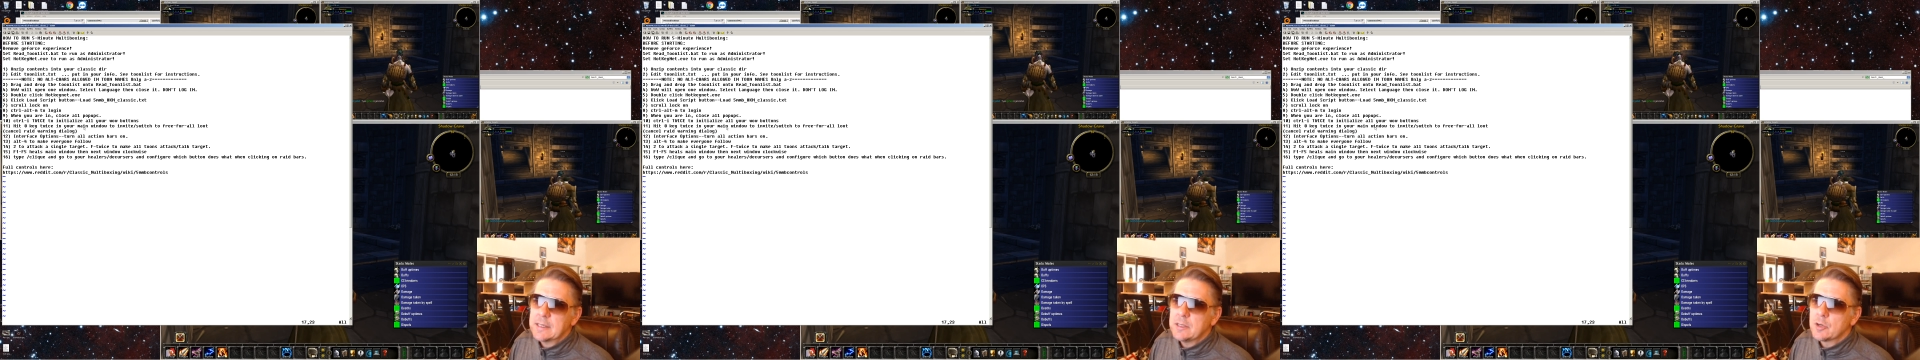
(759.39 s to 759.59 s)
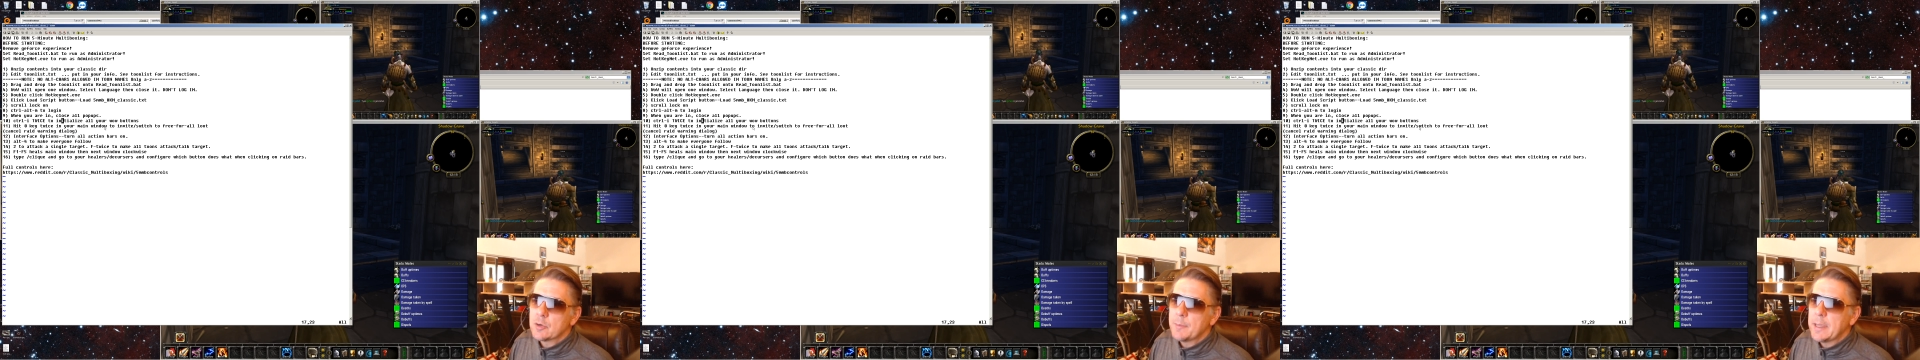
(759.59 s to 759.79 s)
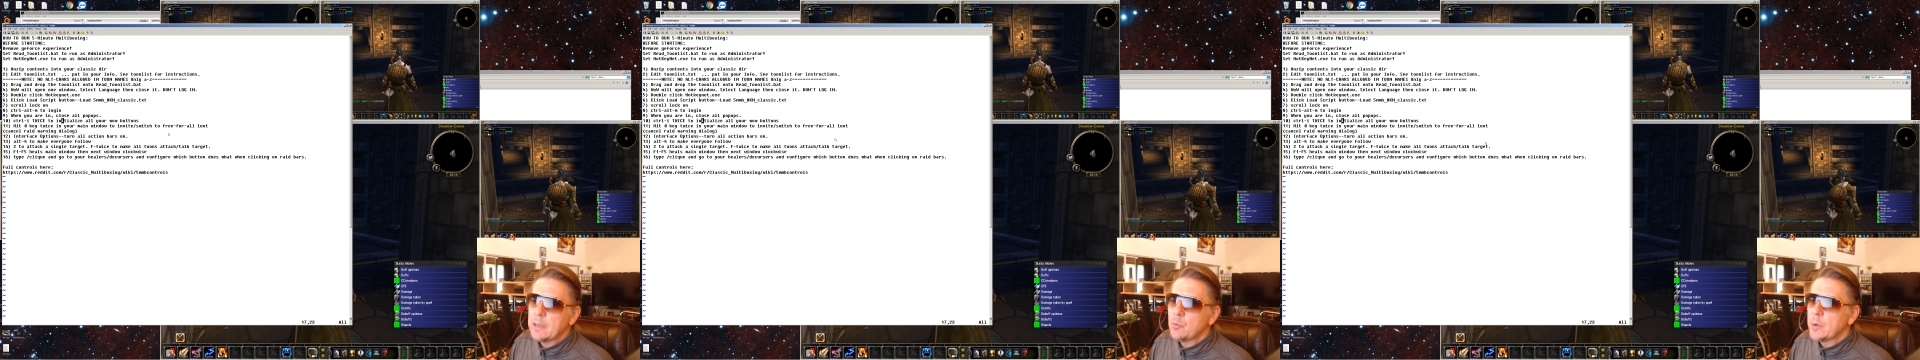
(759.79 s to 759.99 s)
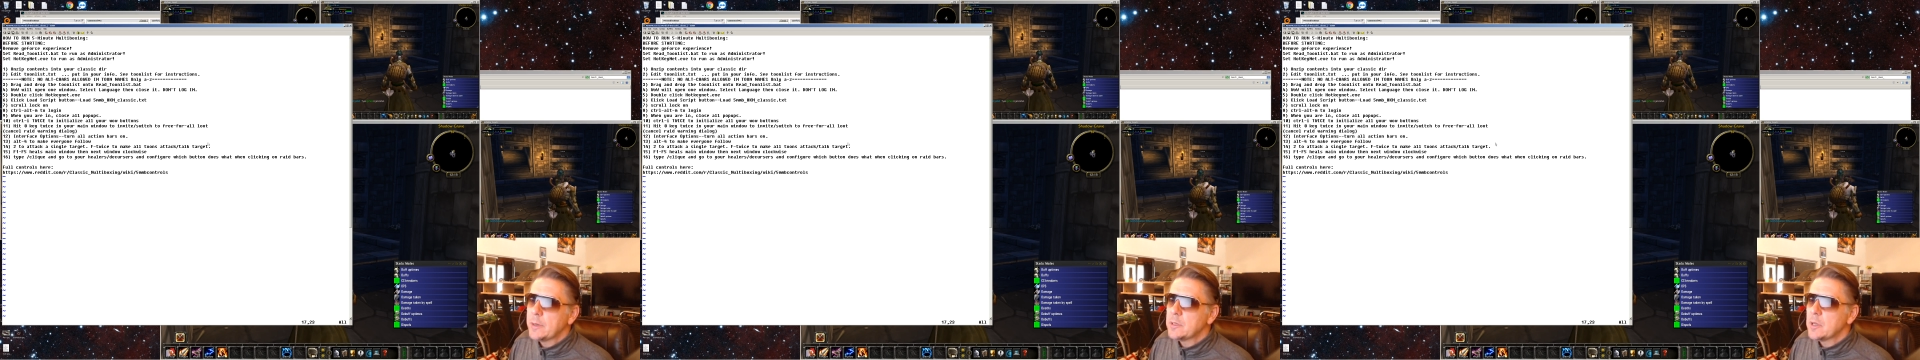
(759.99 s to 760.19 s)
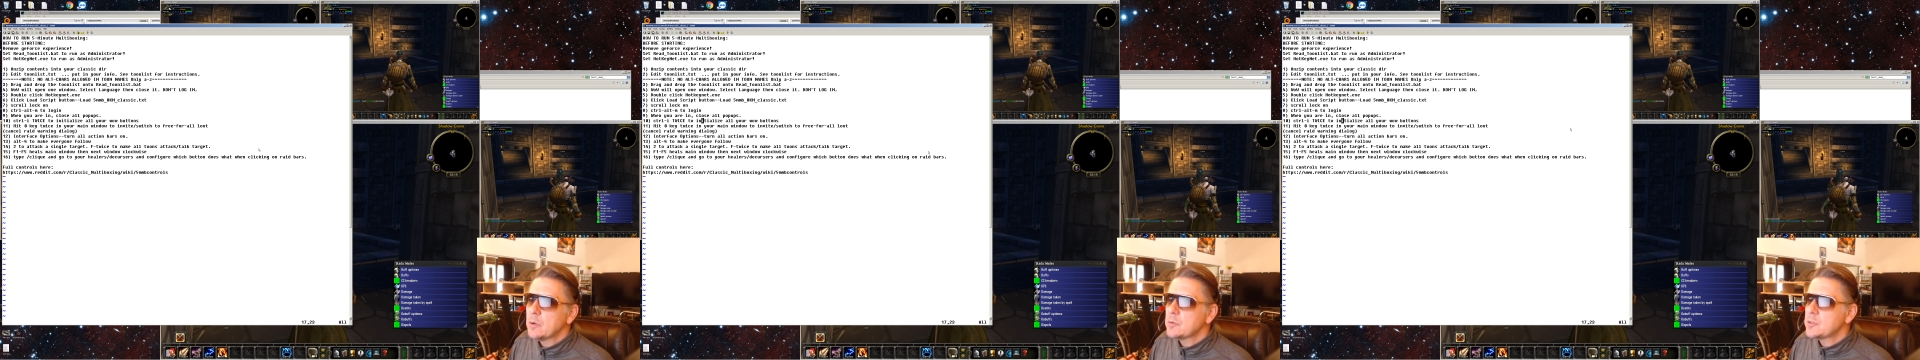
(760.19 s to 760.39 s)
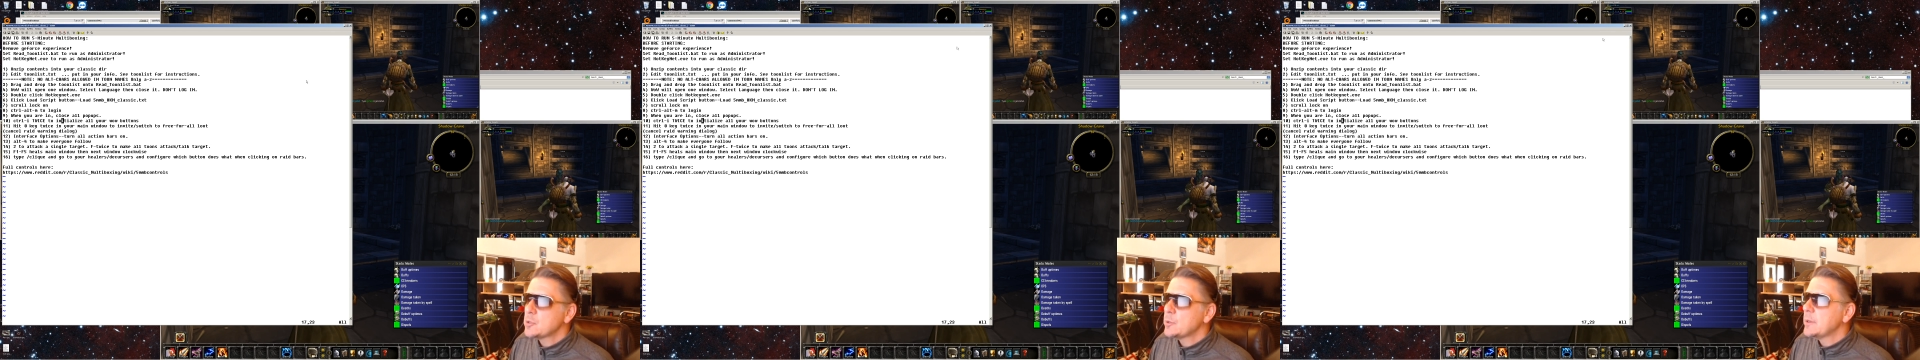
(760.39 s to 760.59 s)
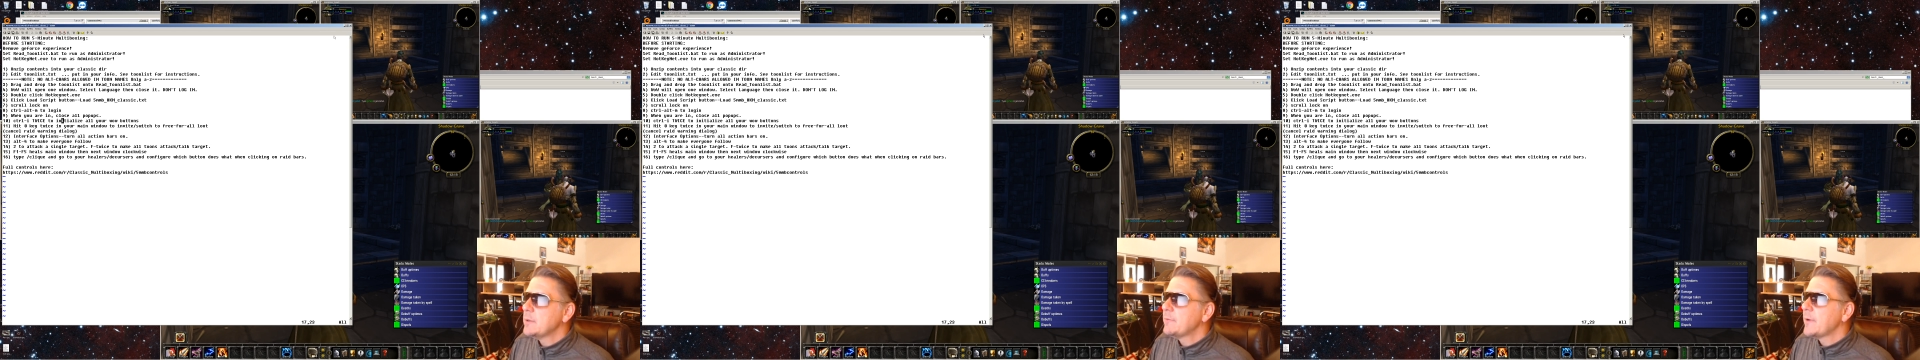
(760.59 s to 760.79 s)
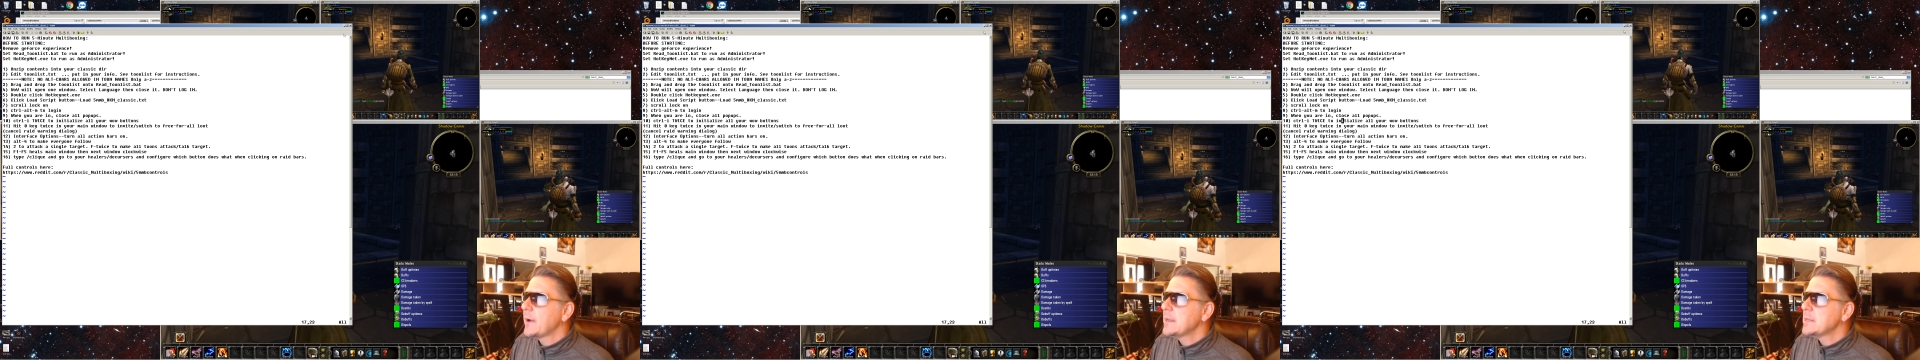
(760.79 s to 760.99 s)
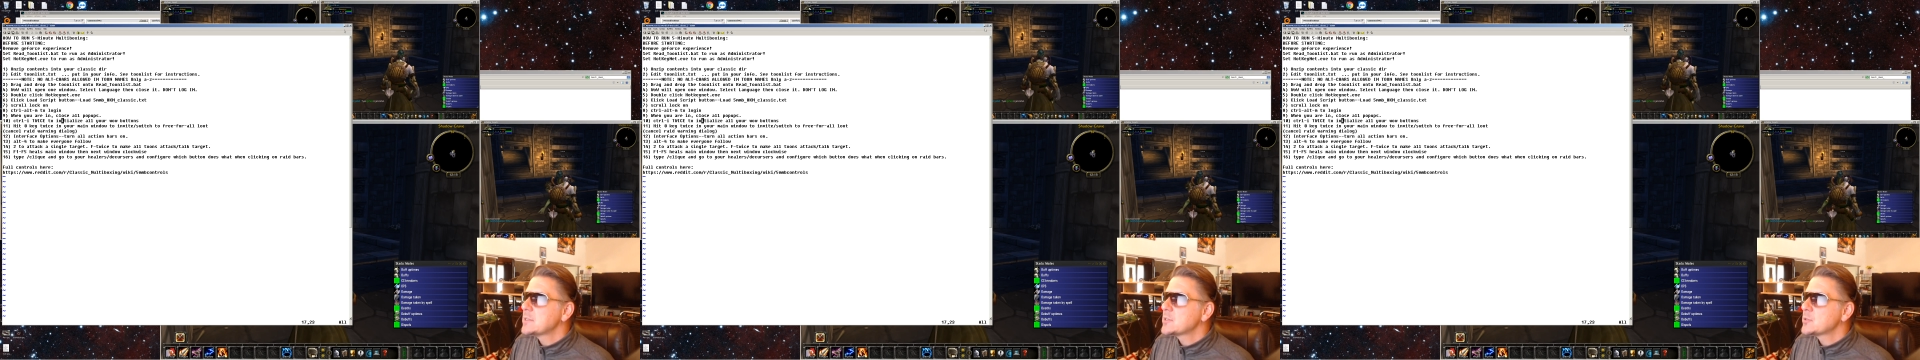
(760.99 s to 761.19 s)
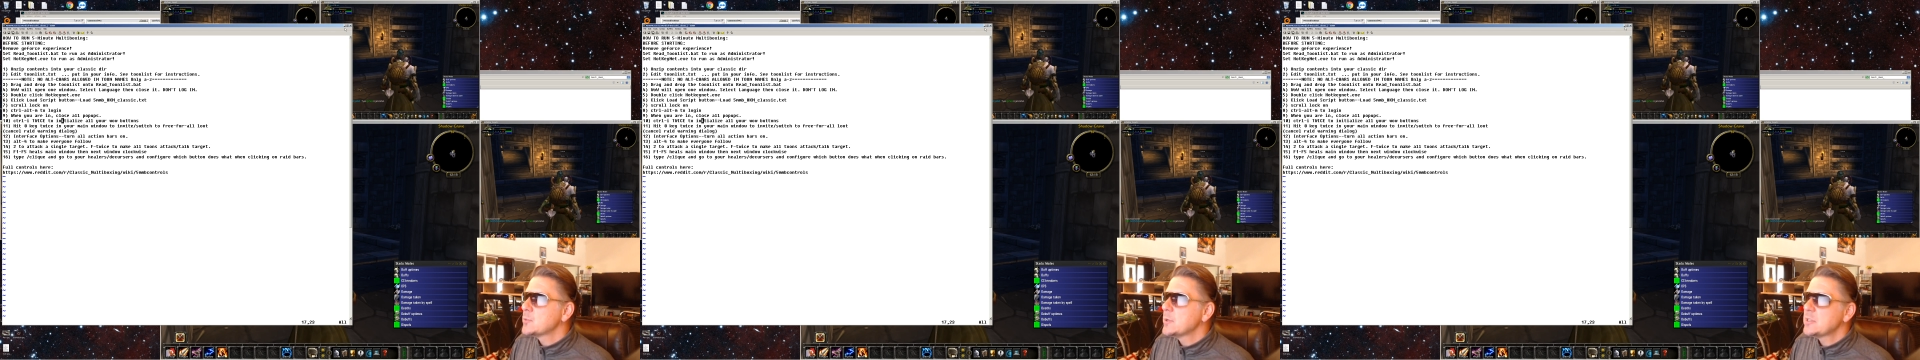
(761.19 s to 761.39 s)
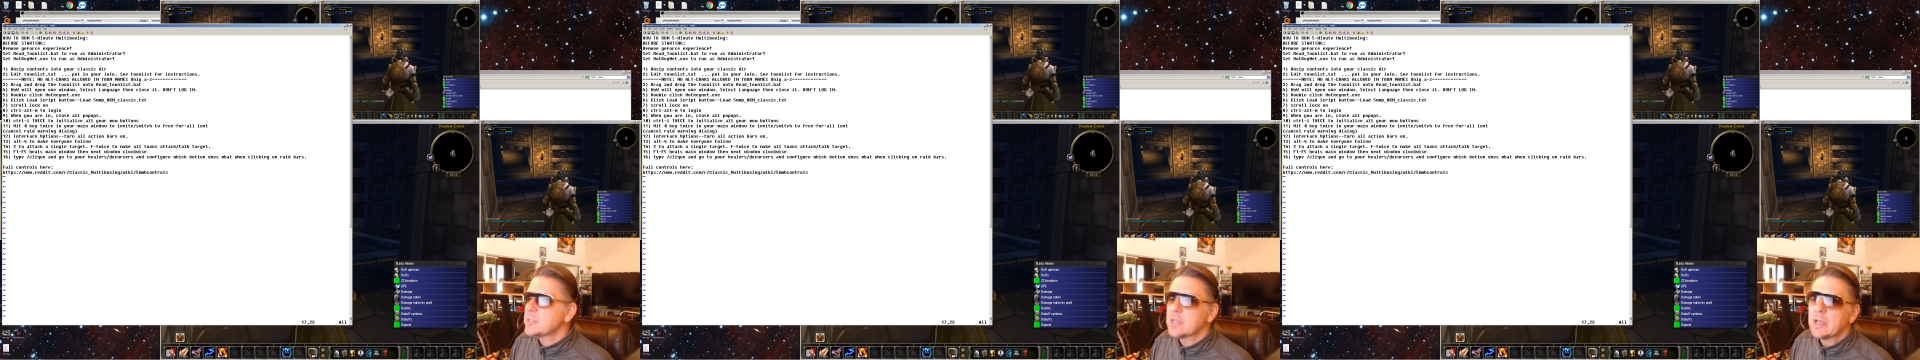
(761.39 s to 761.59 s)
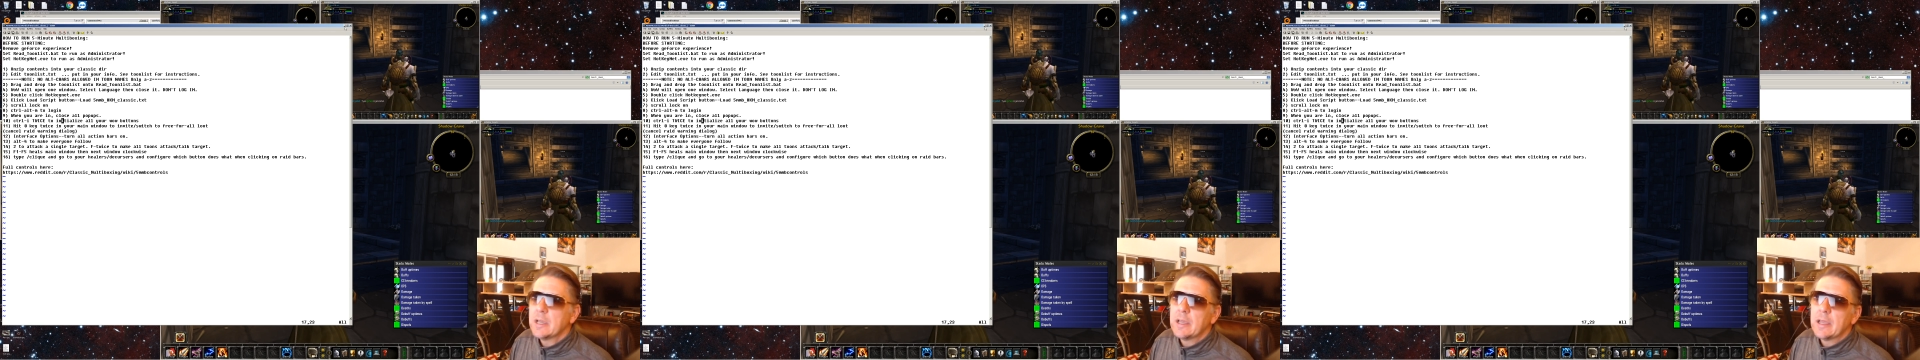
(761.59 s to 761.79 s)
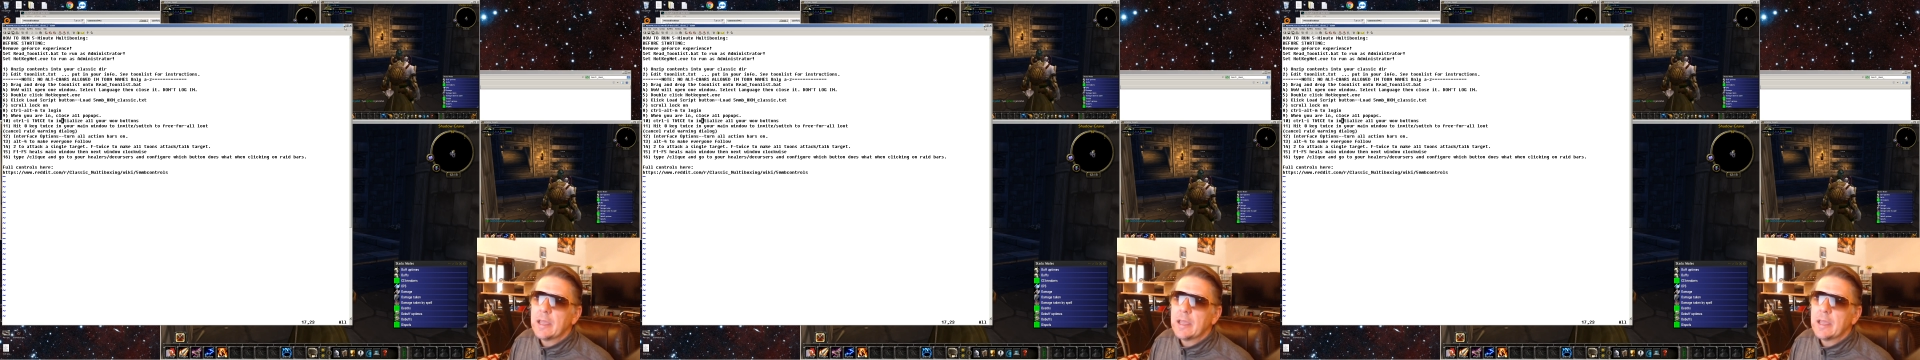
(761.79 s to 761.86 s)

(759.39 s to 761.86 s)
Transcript: in your main window to invite, switch